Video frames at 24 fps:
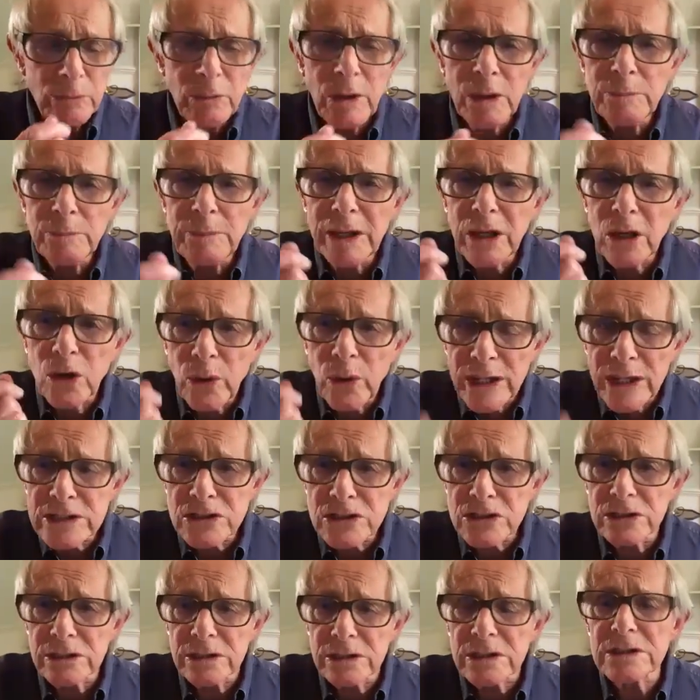there will be
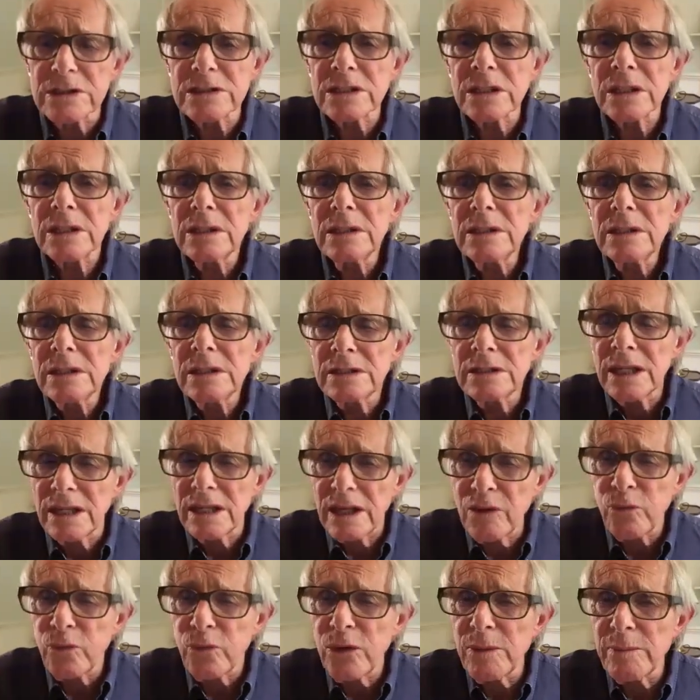questions
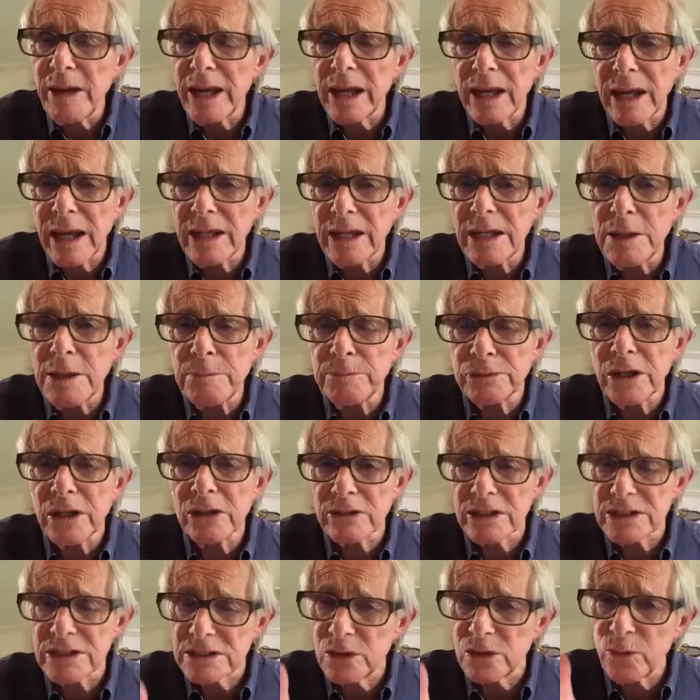that if we make any
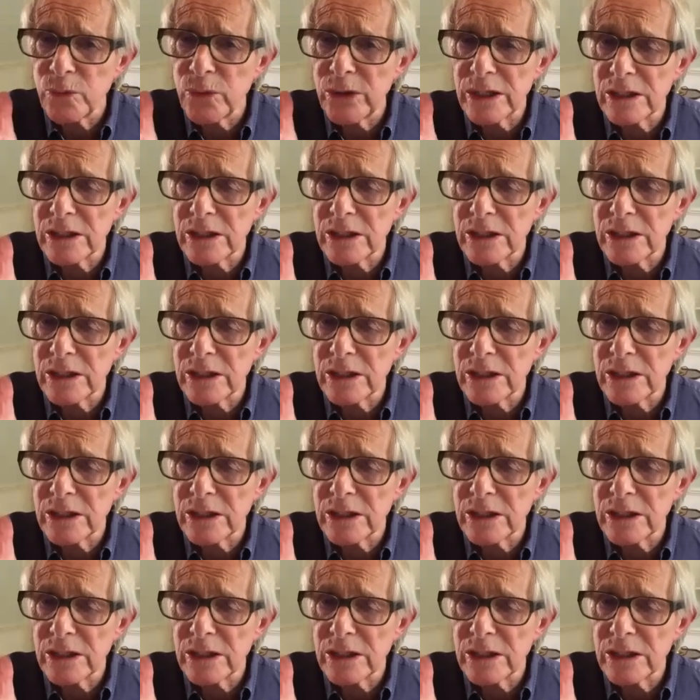progress,